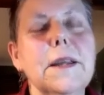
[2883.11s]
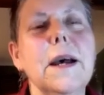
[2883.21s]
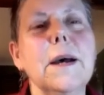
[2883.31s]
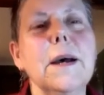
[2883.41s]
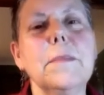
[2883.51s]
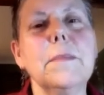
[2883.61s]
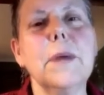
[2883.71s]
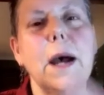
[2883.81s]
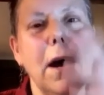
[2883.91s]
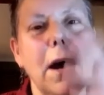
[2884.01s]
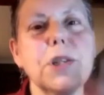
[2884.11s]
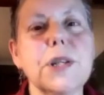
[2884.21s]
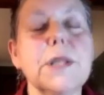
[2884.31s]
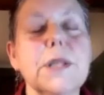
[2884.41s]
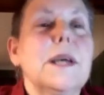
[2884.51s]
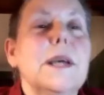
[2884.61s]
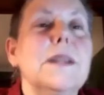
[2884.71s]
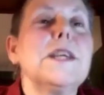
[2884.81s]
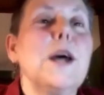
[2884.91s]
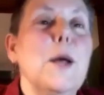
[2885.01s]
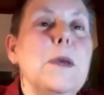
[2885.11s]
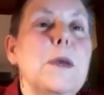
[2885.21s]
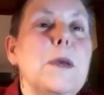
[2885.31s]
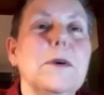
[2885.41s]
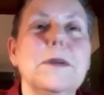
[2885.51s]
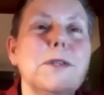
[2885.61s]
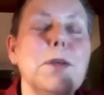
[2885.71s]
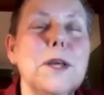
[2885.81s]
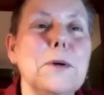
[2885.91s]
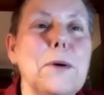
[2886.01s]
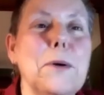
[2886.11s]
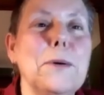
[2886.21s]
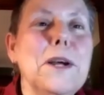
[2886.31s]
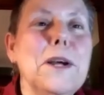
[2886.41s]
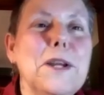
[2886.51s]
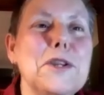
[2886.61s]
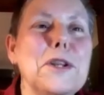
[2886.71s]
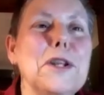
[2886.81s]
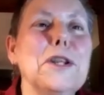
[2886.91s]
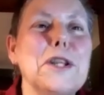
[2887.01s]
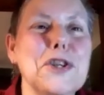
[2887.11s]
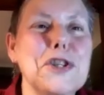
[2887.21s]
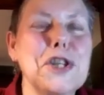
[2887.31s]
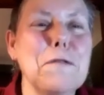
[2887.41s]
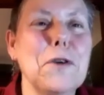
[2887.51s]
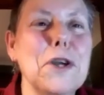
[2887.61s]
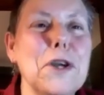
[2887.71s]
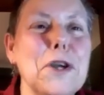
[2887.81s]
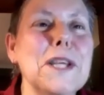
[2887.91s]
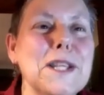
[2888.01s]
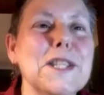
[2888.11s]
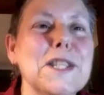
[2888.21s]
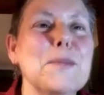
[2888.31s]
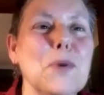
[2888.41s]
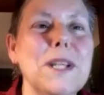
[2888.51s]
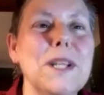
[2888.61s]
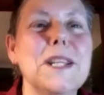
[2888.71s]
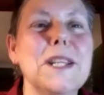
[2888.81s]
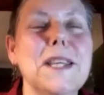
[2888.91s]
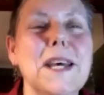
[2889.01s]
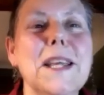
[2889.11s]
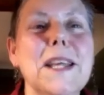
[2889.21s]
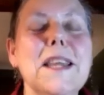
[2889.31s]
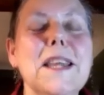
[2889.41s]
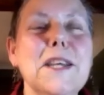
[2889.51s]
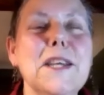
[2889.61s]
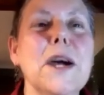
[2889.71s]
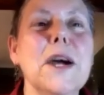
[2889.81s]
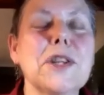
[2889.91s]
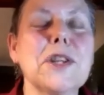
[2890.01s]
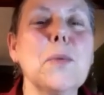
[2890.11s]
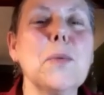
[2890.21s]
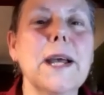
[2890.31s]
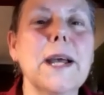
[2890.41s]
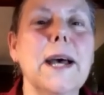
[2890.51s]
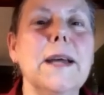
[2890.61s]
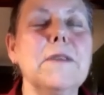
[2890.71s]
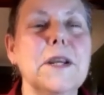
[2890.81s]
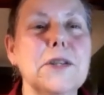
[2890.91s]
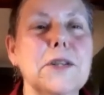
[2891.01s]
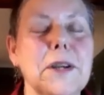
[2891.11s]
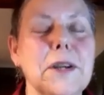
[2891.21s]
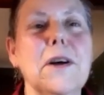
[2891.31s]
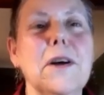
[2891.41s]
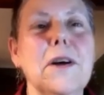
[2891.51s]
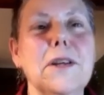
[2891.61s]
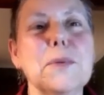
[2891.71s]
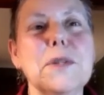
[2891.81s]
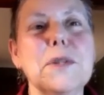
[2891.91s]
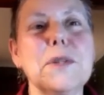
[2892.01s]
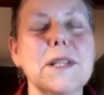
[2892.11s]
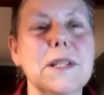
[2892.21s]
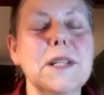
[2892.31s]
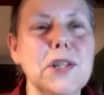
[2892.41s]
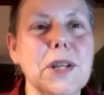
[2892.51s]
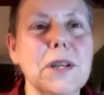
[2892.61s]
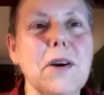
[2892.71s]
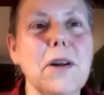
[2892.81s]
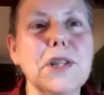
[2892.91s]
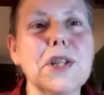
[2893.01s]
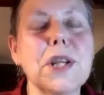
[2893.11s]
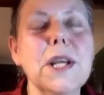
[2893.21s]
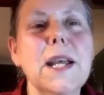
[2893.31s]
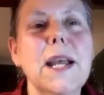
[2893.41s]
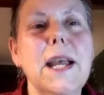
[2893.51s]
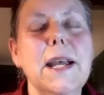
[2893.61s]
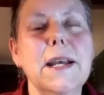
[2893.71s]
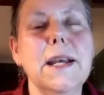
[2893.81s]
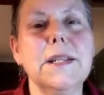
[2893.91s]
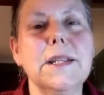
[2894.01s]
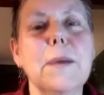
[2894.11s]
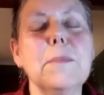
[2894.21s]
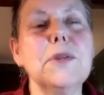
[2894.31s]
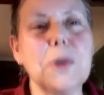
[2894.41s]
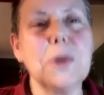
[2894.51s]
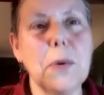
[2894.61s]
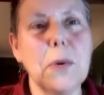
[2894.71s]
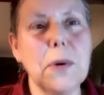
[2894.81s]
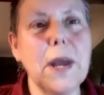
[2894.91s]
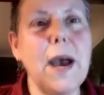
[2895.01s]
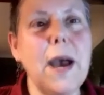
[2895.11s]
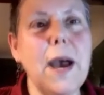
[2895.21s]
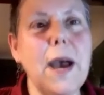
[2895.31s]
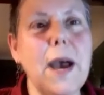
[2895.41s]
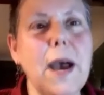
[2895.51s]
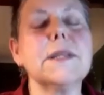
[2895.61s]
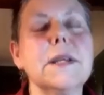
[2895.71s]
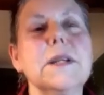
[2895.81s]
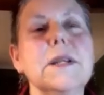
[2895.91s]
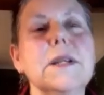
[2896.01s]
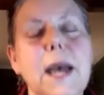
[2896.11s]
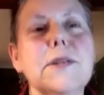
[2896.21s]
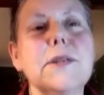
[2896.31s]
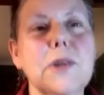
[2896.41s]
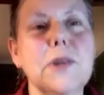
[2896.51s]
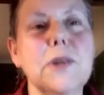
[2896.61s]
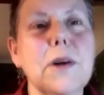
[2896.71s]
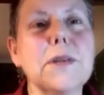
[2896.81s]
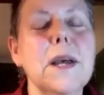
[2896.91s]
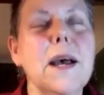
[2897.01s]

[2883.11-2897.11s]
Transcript: I'll just tell people so they don't go searching for you and get disappointed that you actually work at the Veterinary College, which is a teaching college, and you don't have a practice seeing cats and dogs